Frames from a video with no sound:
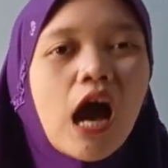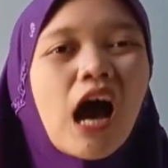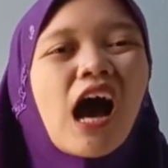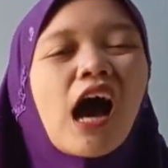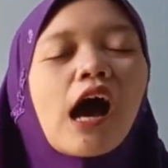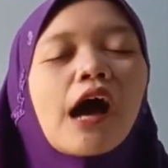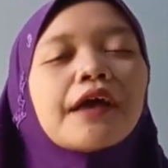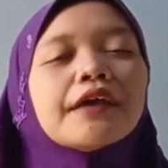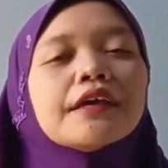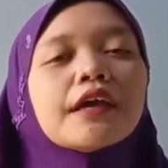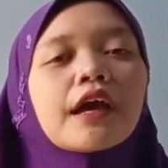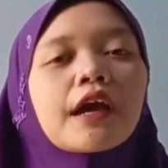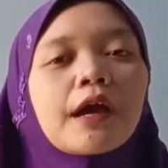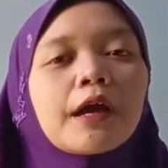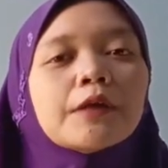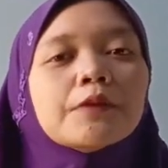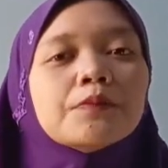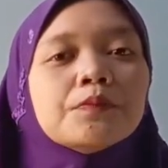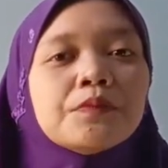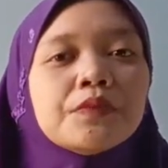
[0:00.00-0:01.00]
I
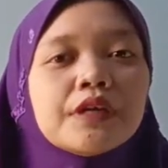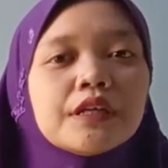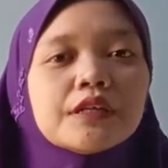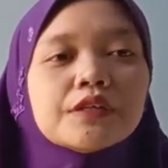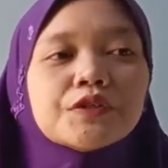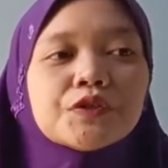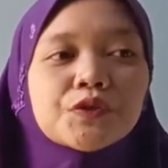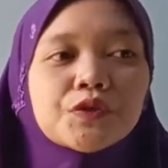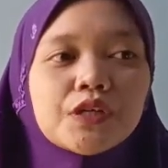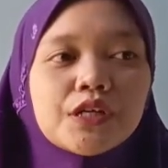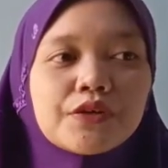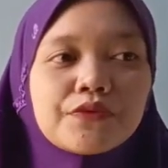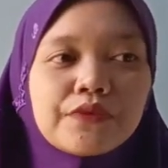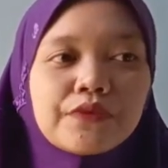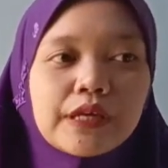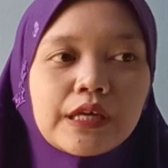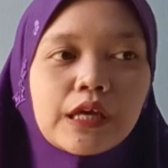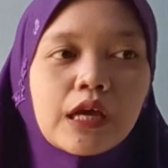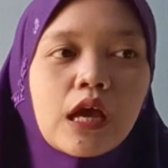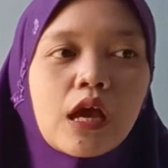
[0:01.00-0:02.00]
had been
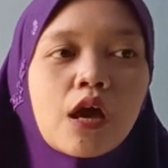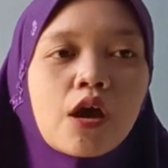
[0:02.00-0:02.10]
driving